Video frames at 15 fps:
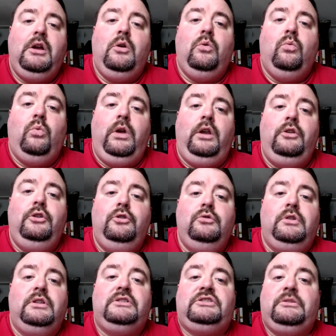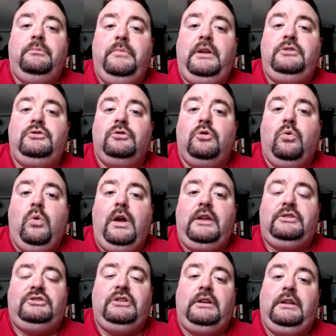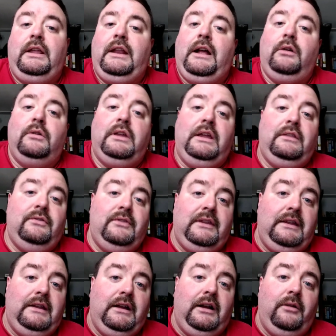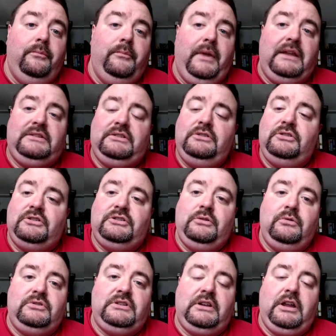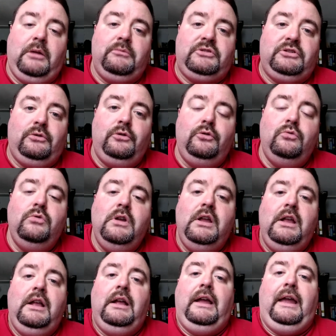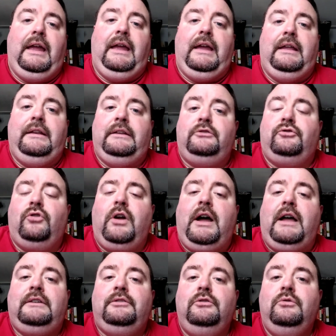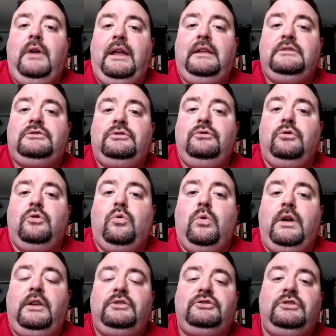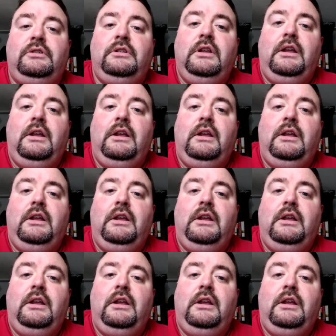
where you can submit your question, and I'll get the message as soon as it comes through and try to answer your question